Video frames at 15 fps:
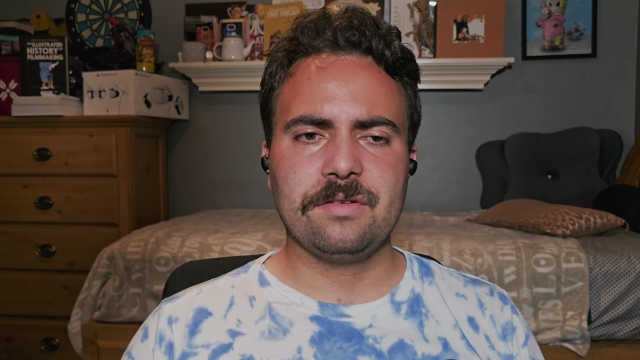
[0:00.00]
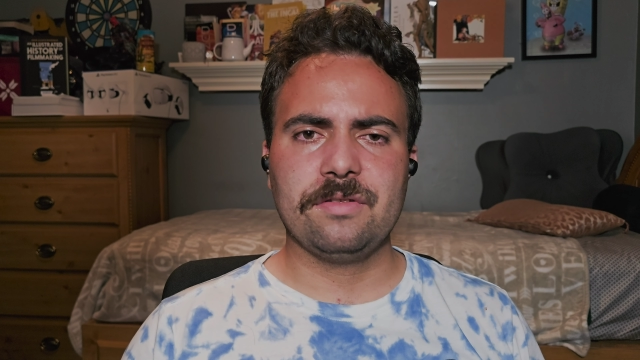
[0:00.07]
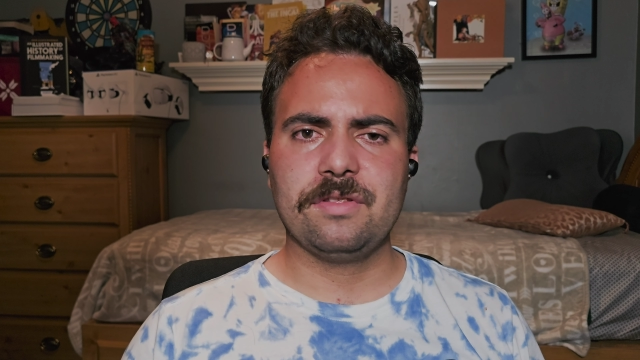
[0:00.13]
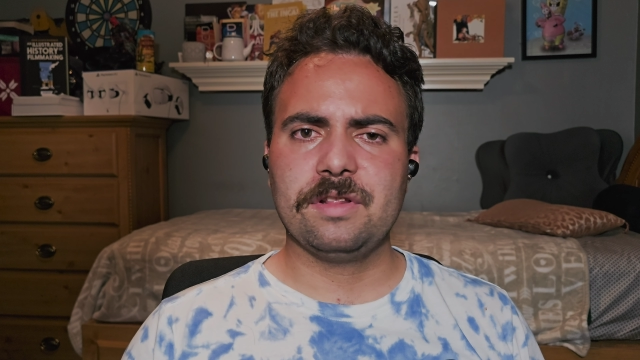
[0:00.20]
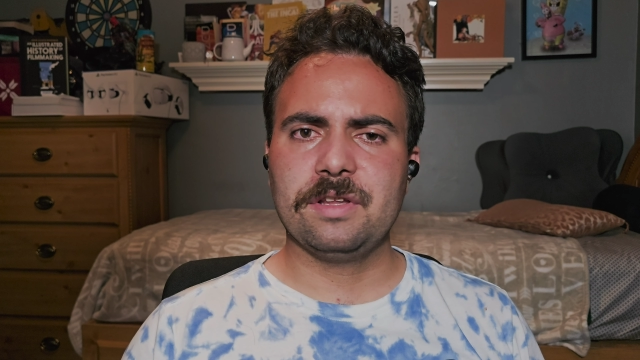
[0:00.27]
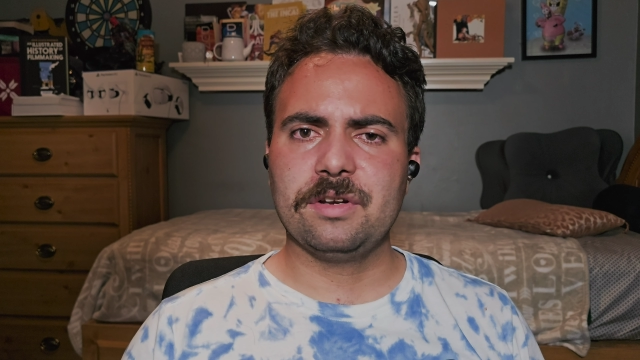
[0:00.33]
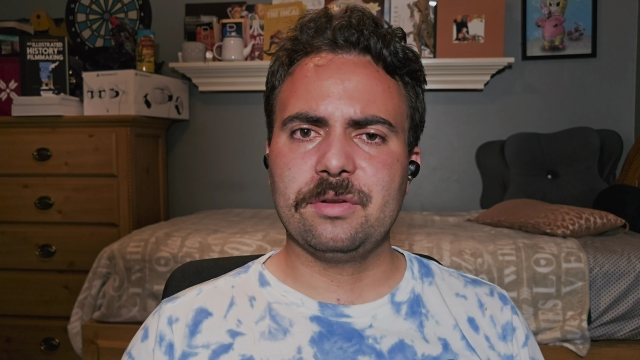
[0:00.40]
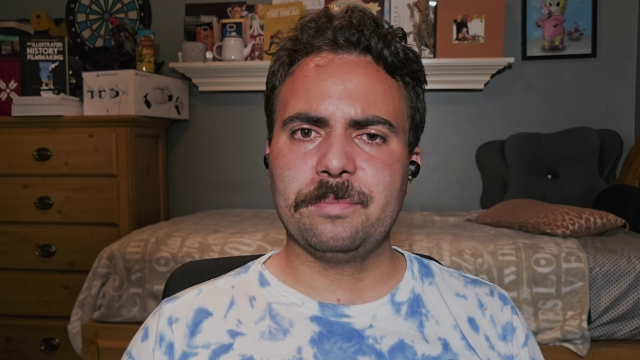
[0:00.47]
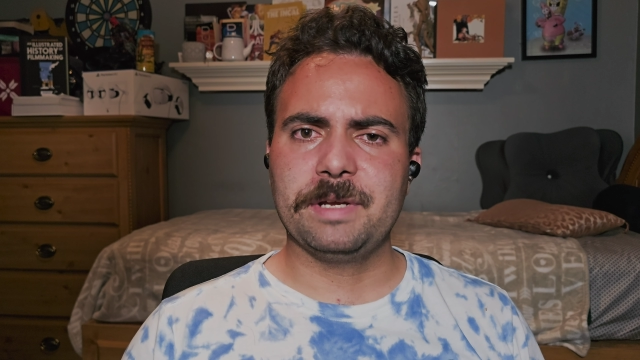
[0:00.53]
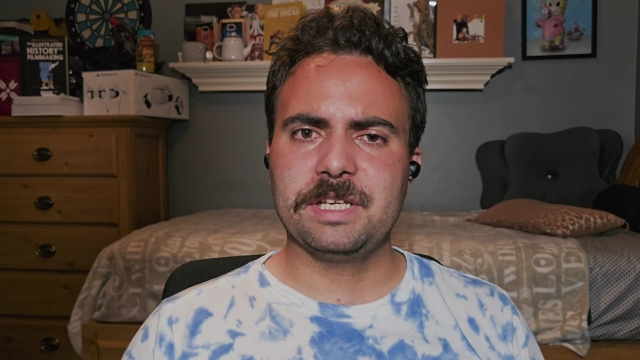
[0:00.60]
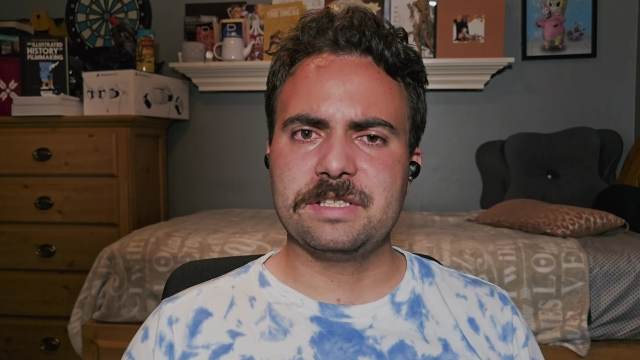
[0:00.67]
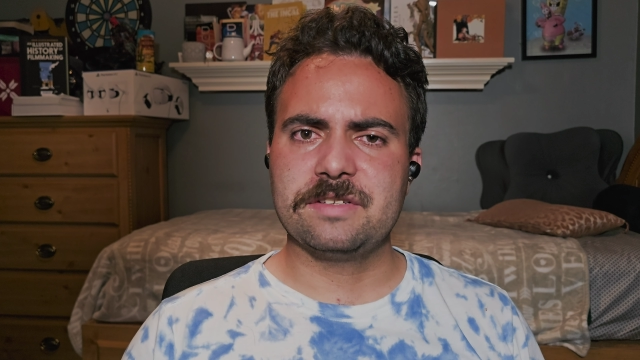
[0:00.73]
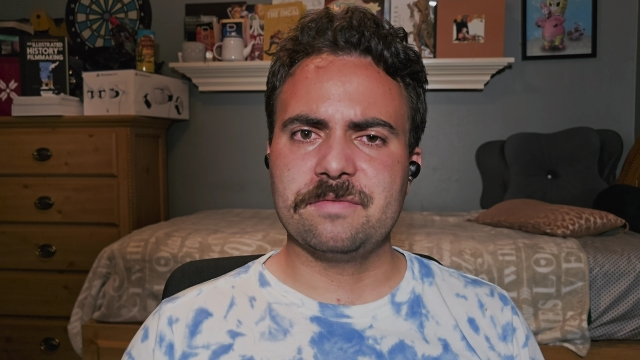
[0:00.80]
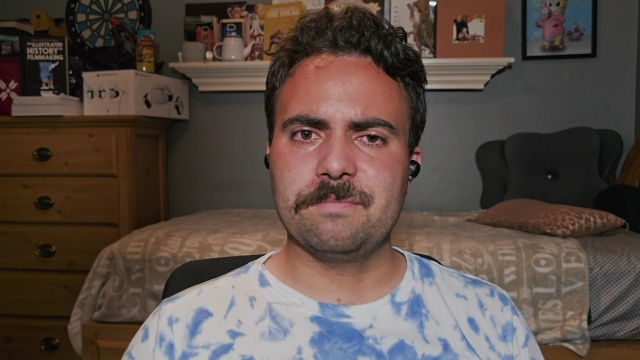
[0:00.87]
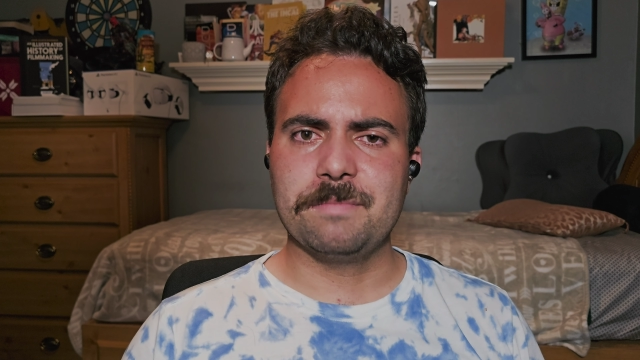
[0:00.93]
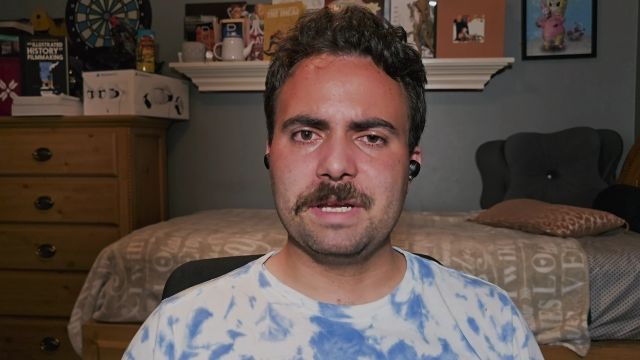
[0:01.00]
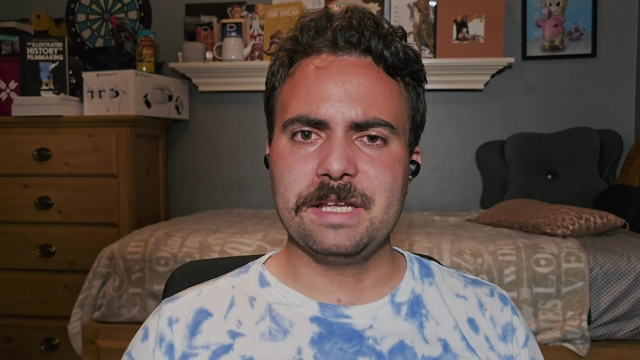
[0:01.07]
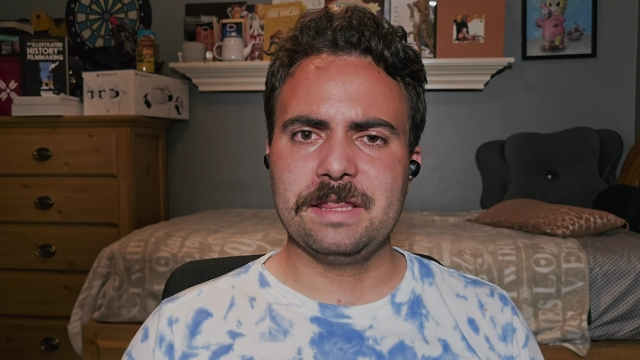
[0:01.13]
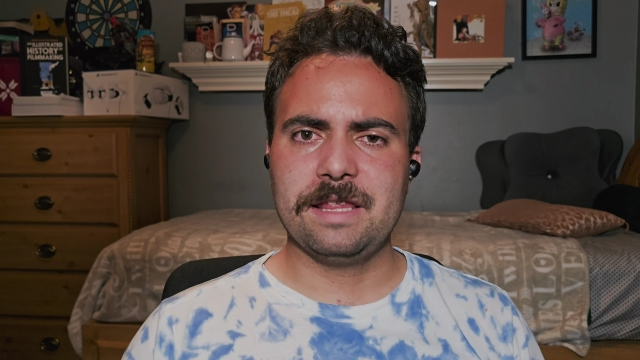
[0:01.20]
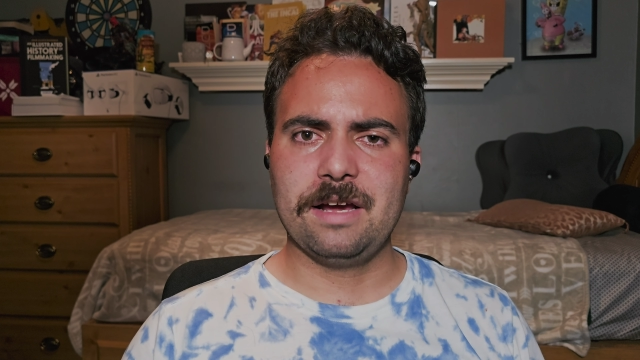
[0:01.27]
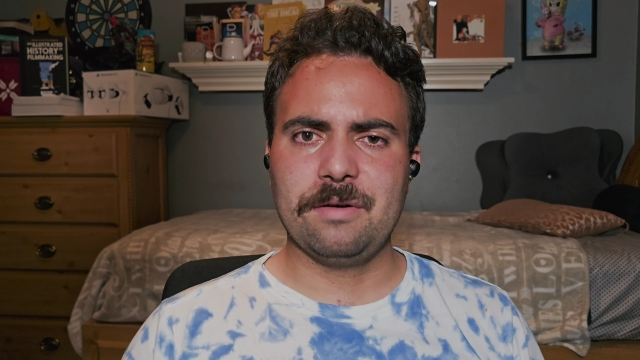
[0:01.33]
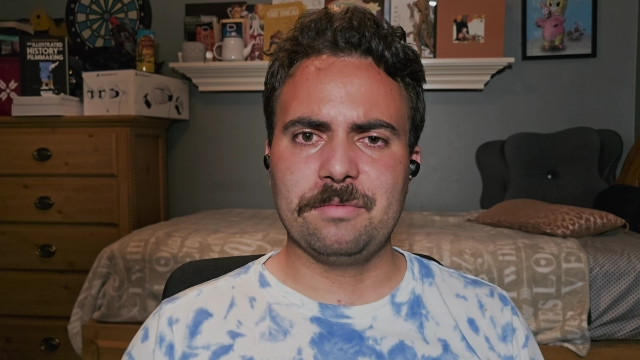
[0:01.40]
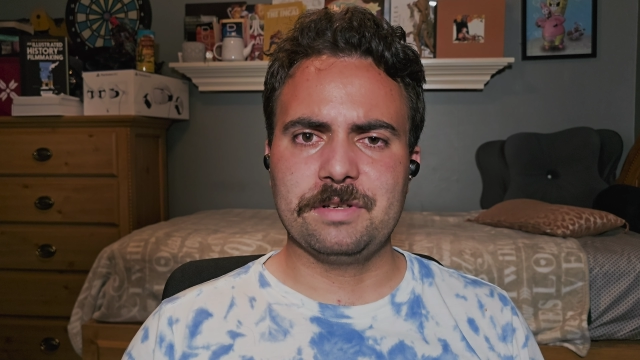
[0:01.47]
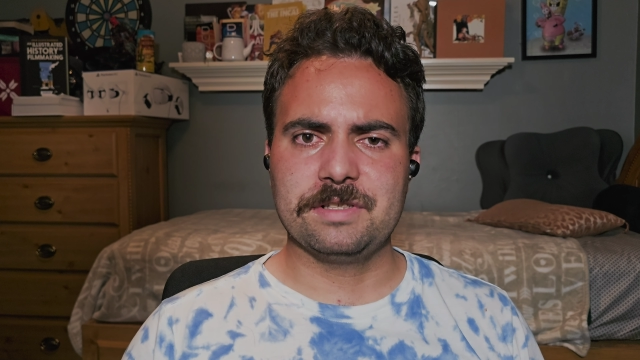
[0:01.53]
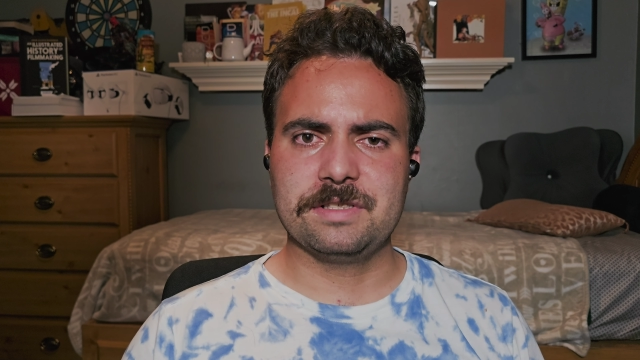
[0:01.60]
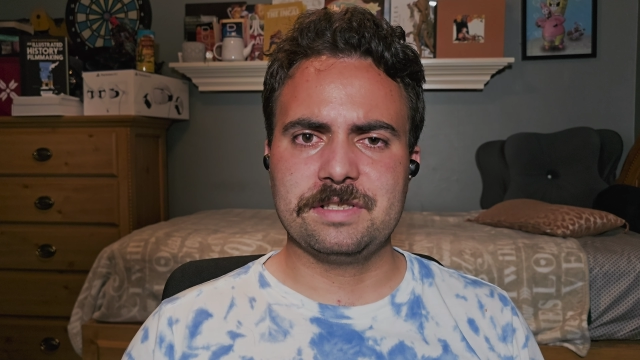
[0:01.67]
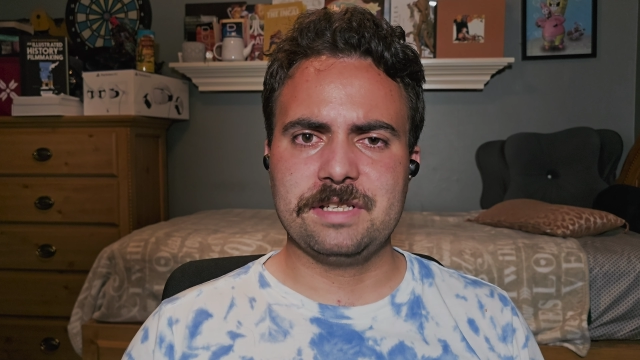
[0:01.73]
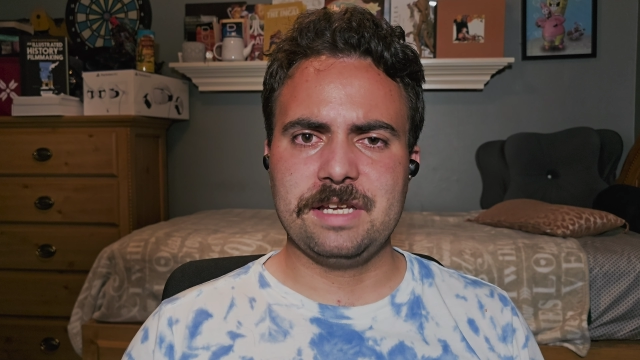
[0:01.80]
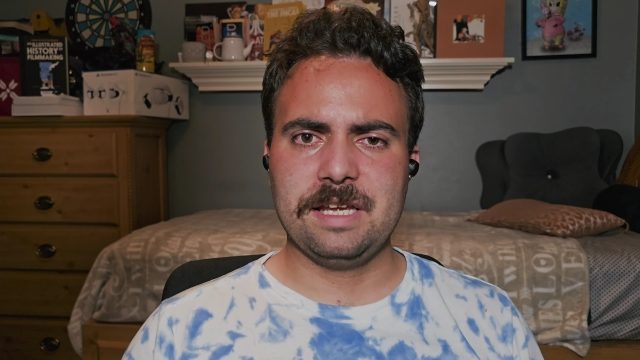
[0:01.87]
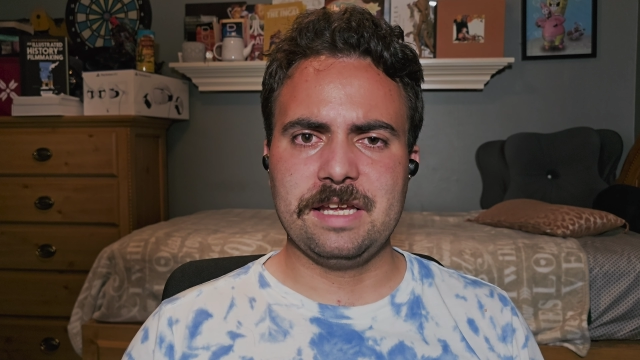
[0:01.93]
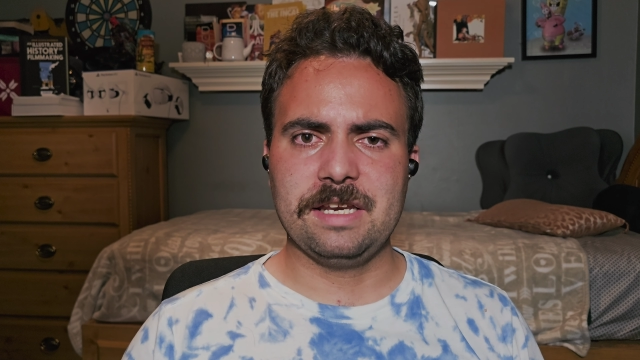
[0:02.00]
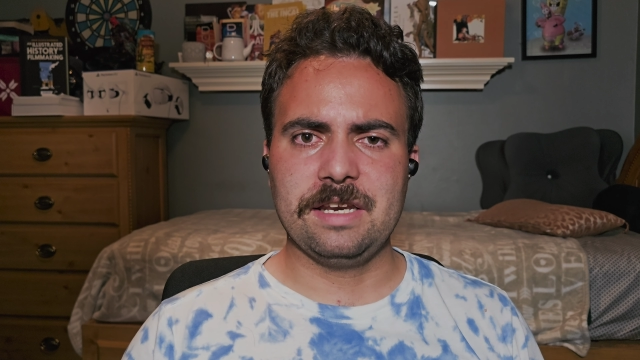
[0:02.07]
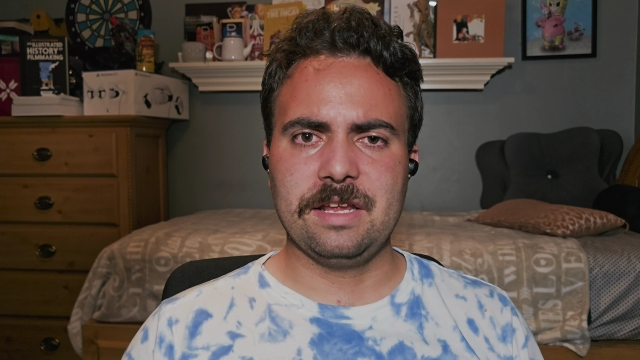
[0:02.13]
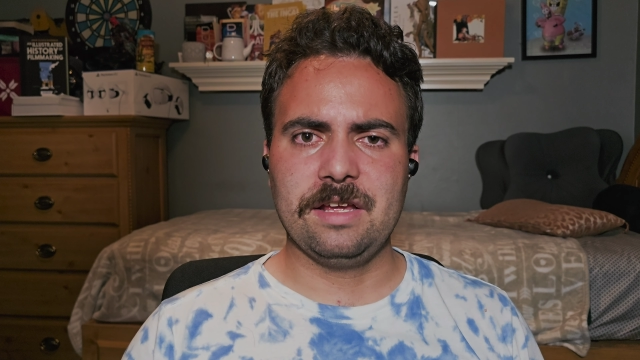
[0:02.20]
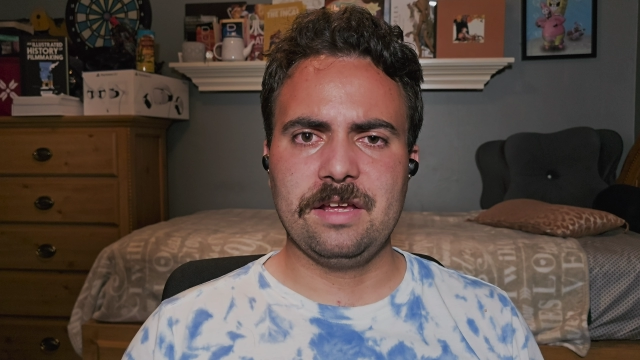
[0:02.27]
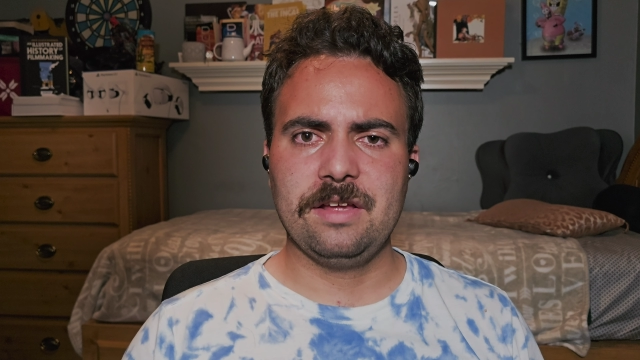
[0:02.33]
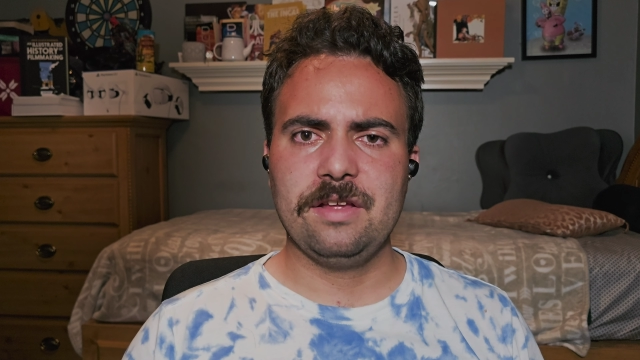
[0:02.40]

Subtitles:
the little bits of meat that was in